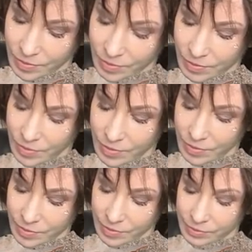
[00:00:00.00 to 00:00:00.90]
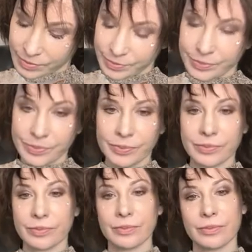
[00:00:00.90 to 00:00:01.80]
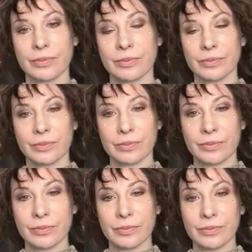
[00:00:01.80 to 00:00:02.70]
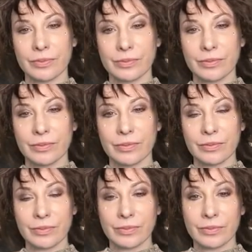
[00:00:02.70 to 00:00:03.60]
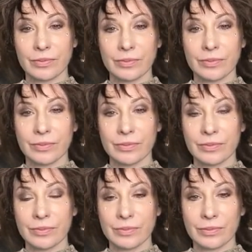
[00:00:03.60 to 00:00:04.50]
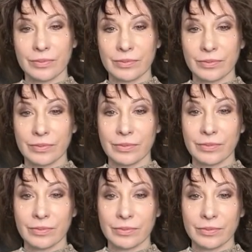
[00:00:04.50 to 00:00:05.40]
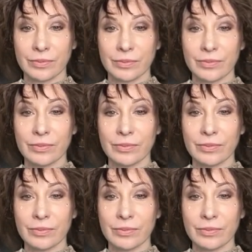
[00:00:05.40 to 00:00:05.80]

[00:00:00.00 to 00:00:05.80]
This person isn't speaking.